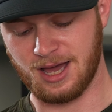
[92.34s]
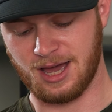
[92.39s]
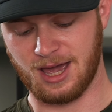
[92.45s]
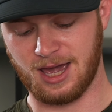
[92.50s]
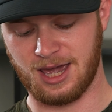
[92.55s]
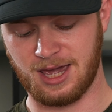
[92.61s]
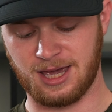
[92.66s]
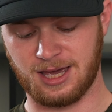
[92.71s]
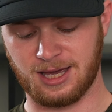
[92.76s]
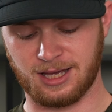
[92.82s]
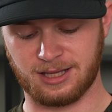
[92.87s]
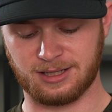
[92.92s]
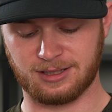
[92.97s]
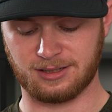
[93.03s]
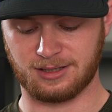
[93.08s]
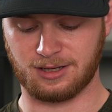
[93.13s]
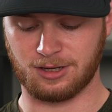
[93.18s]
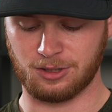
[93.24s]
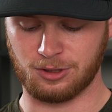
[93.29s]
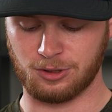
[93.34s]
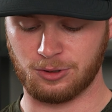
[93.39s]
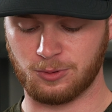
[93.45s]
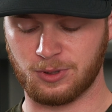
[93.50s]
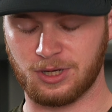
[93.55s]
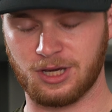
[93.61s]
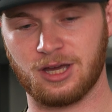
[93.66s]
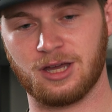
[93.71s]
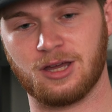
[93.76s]
And you
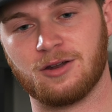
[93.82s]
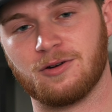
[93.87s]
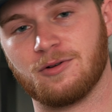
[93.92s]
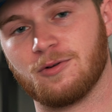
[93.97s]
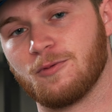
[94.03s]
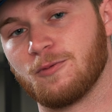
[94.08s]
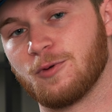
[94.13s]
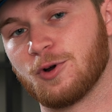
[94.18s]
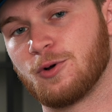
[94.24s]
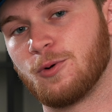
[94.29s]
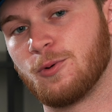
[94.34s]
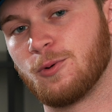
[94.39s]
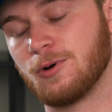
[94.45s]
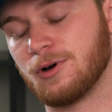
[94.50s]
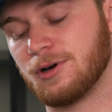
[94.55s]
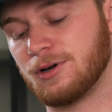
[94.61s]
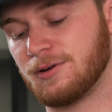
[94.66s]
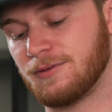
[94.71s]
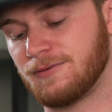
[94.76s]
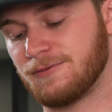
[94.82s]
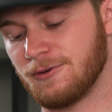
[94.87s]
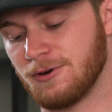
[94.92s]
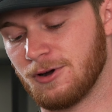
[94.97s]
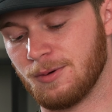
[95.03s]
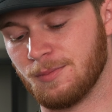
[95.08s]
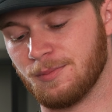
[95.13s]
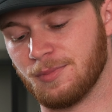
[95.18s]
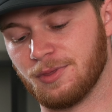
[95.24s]
can record
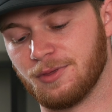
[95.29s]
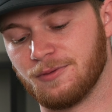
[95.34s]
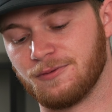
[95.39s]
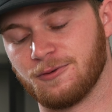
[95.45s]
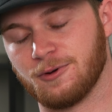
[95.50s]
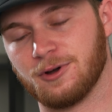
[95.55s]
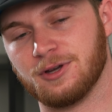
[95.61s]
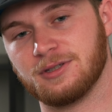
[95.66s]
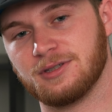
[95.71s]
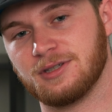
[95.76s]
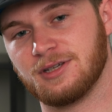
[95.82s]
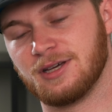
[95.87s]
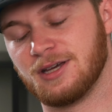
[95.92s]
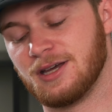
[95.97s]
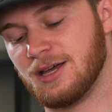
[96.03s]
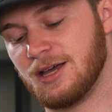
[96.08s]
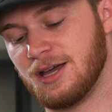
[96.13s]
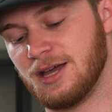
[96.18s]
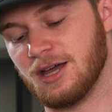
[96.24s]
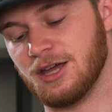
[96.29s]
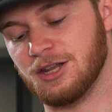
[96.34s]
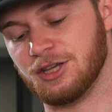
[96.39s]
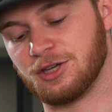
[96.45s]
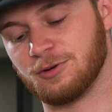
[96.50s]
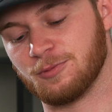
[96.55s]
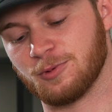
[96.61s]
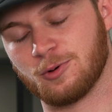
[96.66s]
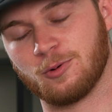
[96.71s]
from the front, and you
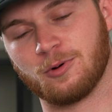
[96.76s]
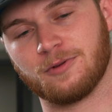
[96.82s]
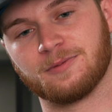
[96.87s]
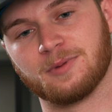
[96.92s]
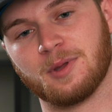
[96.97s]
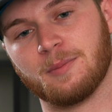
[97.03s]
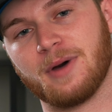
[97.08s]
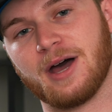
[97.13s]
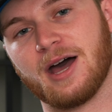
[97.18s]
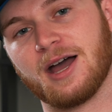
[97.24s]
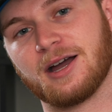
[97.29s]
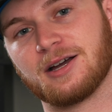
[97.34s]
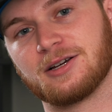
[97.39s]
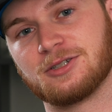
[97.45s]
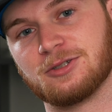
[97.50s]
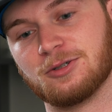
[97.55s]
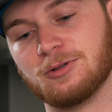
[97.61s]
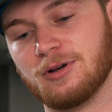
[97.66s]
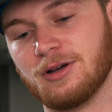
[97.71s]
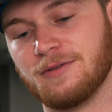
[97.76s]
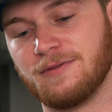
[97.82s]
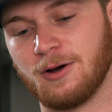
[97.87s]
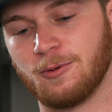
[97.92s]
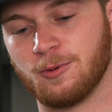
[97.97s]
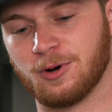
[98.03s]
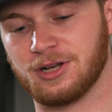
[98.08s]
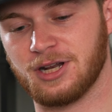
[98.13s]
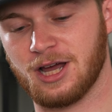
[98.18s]
can record from the back. So if I
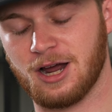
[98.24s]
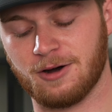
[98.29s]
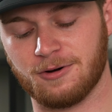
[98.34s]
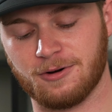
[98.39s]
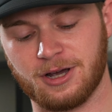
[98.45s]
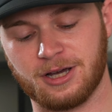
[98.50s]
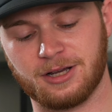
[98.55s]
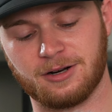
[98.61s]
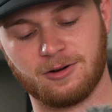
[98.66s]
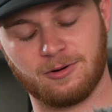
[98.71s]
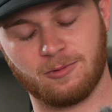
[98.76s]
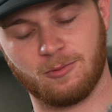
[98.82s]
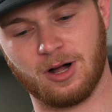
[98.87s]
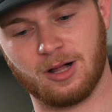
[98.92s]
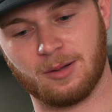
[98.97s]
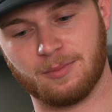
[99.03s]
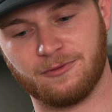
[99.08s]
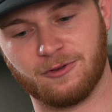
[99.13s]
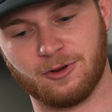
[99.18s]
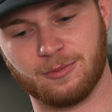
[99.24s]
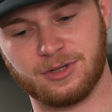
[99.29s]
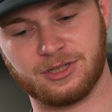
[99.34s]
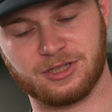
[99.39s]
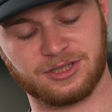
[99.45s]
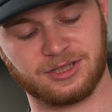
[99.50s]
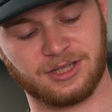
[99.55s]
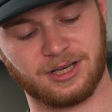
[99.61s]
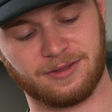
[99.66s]
want to narrate while I'm filming
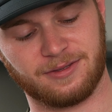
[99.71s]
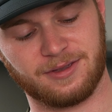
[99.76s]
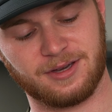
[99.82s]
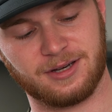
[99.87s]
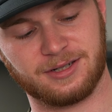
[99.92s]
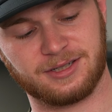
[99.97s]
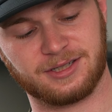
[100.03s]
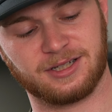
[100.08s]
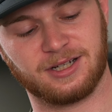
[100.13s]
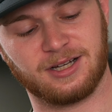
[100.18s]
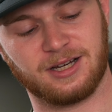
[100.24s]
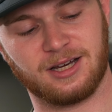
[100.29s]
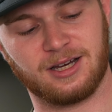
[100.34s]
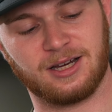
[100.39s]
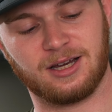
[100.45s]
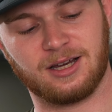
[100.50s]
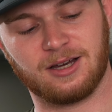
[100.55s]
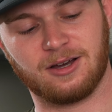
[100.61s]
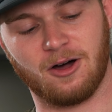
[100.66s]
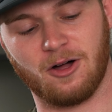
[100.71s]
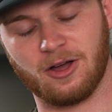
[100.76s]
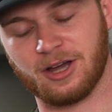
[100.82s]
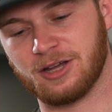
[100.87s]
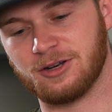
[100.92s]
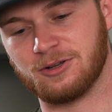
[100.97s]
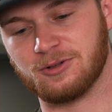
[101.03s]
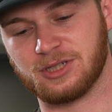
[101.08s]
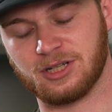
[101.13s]
just like this, all I
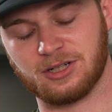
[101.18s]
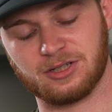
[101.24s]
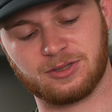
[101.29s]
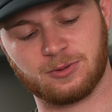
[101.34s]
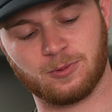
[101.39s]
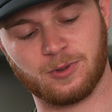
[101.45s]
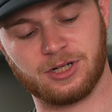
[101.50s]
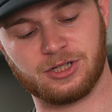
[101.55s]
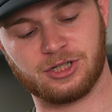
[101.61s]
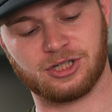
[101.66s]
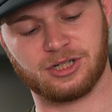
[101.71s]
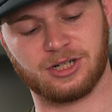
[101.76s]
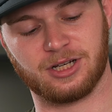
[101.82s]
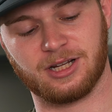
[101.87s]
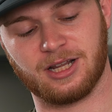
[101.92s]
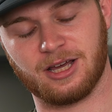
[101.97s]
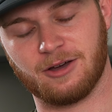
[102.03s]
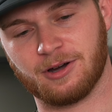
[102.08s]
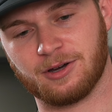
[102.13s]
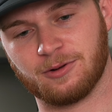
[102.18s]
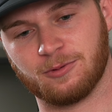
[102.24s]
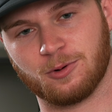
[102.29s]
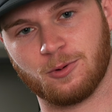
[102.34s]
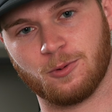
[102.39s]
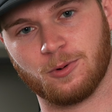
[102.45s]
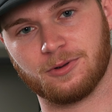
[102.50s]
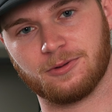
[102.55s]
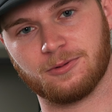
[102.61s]
gotta do is hit a switch, and now I can
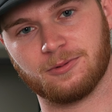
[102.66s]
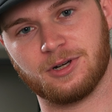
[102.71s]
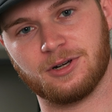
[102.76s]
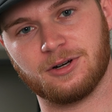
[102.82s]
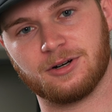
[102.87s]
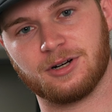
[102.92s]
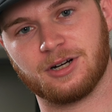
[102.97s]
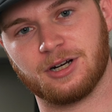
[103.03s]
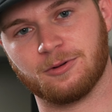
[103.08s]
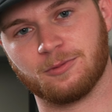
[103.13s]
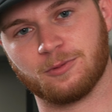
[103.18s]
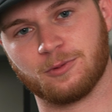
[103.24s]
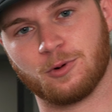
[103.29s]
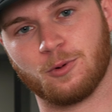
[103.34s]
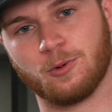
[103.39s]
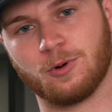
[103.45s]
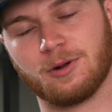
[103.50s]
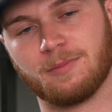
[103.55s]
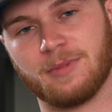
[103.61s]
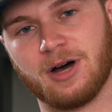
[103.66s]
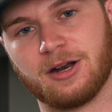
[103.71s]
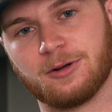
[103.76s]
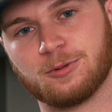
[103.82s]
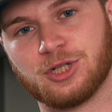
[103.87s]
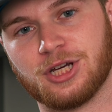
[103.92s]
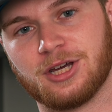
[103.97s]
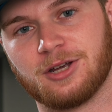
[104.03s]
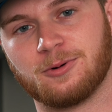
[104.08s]
record through here, and it'll record a mono
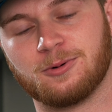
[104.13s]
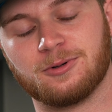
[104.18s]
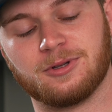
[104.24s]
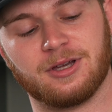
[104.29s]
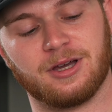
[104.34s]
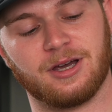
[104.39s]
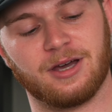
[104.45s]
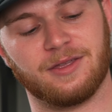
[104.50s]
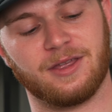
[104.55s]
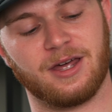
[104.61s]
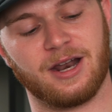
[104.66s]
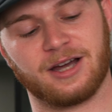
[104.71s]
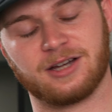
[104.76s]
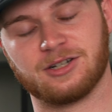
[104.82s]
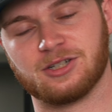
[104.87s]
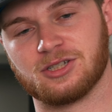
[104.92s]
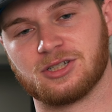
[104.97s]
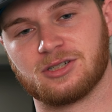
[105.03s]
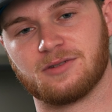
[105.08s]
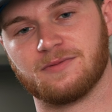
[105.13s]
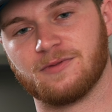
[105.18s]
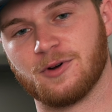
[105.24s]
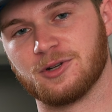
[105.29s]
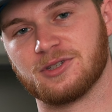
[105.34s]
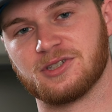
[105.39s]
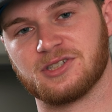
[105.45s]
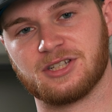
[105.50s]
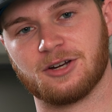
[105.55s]
channel, and then I can just convert
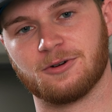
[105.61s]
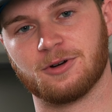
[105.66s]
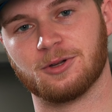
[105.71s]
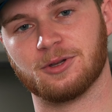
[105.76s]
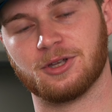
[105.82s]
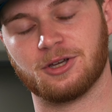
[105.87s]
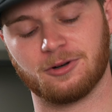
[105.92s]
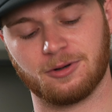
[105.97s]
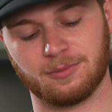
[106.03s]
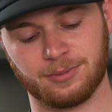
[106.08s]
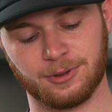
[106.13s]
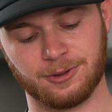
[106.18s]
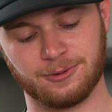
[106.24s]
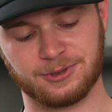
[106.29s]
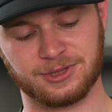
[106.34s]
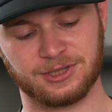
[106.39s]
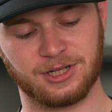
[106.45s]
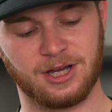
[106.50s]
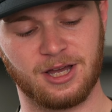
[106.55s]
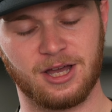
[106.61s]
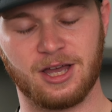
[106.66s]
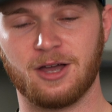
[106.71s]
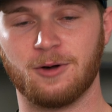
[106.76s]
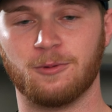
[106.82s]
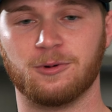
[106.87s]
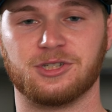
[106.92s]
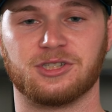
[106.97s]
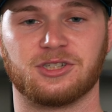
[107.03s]
it to stereo later in post,
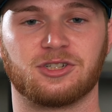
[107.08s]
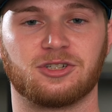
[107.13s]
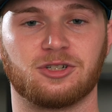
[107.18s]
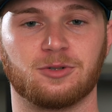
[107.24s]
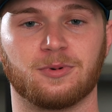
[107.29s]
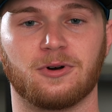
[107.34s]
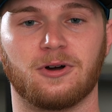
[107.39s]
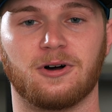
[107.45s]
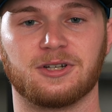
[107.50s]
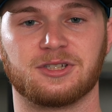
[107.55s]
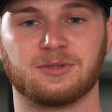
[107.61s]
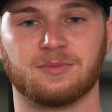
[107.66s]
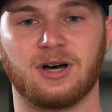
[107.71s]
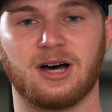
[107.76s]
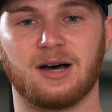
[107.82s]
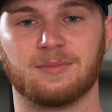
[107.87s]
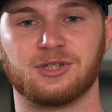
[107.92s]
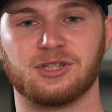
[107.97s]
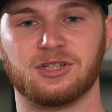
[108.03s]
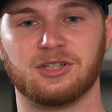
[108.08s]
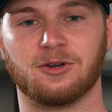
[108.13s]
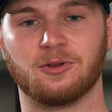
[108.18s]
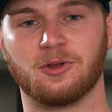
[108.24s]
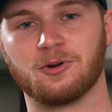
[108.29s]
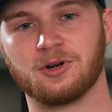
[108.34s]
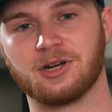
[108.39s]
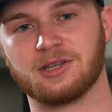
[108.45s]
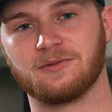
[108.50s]
which is a super awesome option. You no
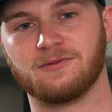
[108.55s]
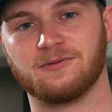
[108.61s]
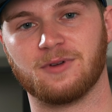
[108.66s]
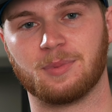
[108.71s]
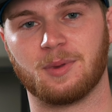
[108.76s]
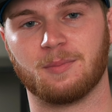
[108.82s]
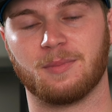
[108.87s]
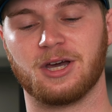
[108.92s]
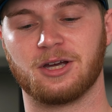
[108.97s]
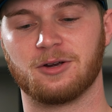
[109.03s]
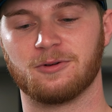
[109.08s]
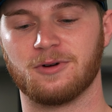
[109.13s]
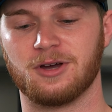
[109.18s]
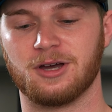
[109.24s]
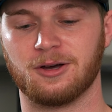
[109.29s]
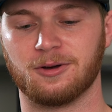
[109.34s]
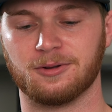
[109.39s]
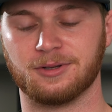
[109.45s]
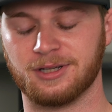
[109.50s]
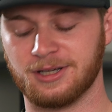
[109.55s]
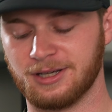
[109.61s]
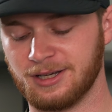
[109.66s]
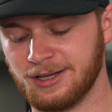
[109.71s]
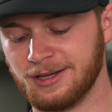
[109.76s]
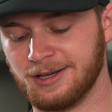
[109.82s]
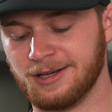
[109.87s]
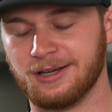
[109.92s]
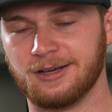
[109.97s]
longer have to flip the mic around.
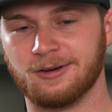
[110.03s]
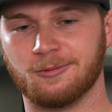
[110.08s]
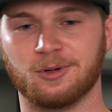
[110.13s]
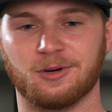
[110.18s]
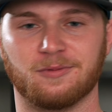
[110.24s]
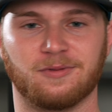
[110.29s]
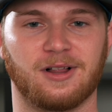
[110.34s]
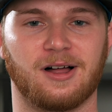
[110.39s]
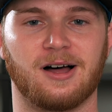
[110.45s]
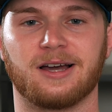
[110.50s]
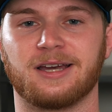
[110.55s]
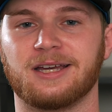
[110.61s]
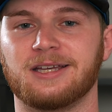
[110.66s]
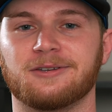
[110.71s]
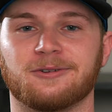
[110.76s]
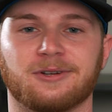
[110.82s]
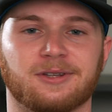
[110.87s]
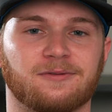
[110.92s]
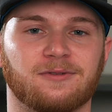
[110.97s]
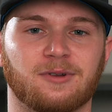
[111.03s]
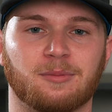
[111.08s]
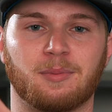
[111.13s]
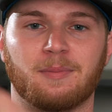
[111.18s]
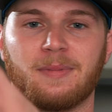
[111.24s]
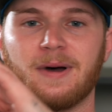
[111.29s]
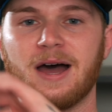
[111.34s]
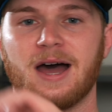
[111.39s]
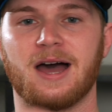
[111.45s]
When you're vlogging, you don't have to flip it
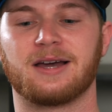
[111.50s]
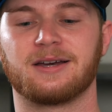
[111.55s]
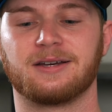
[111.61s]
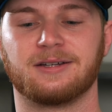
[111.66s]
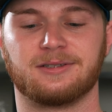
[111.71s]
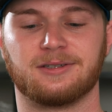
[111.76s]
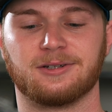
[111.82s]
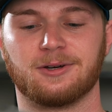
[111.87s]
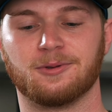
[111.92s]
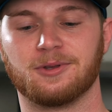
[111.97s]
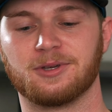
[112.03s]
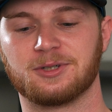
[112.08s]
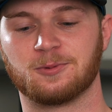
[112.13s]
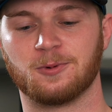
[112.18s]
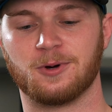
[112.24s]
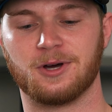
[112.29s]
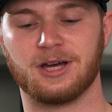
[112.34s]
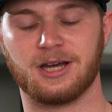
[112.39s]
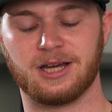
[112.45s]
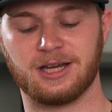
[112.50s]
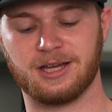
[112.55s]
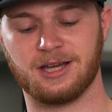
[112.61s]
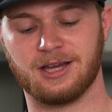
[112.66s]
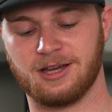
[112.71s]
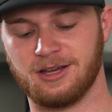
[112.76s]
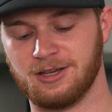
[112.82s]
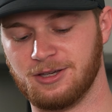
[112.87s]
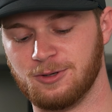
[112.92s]
back to go this way.
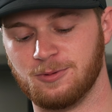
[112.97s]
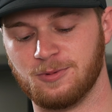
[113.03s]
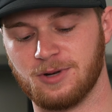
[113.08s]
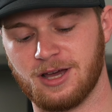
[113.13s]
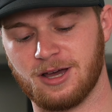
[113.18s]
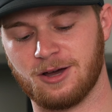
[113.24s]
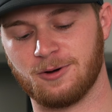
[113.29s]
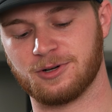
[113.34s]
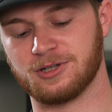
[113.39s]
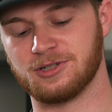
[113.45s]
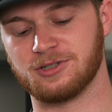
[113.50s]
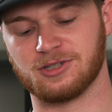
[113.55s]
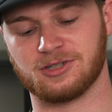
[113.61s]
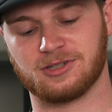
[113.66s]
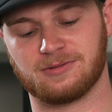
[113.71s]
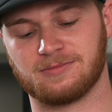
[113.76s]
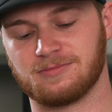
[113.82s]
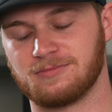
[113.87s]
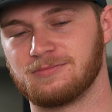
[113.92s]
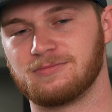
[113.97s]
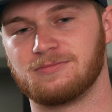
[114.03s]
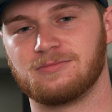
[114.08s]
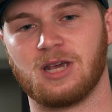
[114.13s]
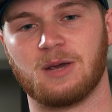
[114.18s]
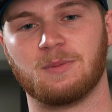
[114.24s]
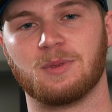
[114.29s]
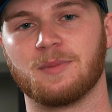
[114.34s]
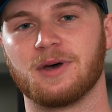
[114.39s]
You now can just
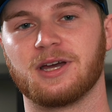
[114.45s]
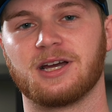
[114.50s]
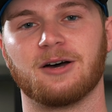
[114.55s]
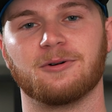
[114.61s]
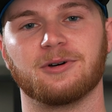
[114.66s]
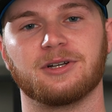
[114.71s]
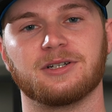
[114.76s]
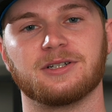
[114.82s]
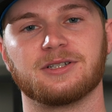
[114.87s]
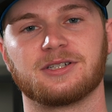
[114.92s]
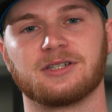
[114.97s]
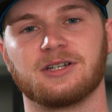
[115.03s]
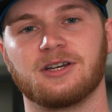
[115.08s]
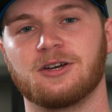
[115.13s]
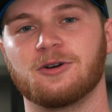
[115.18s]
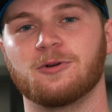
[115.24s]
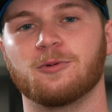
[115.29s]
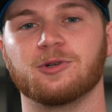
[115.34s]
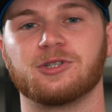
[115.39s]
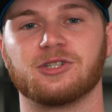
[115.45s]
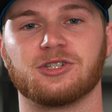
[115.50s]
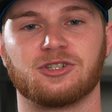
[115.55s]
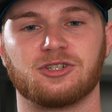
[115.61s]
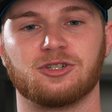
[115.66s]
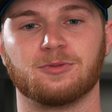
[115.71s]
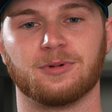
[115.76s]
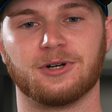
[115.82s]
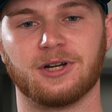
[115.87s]
keep the mic how it is, which is
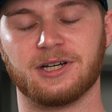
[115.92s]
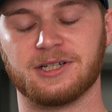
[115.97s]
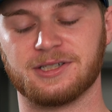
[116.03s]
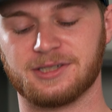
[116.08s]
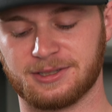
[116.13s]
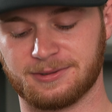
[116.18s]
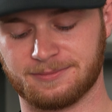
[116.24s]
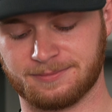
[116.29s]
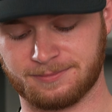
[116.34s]
super nice.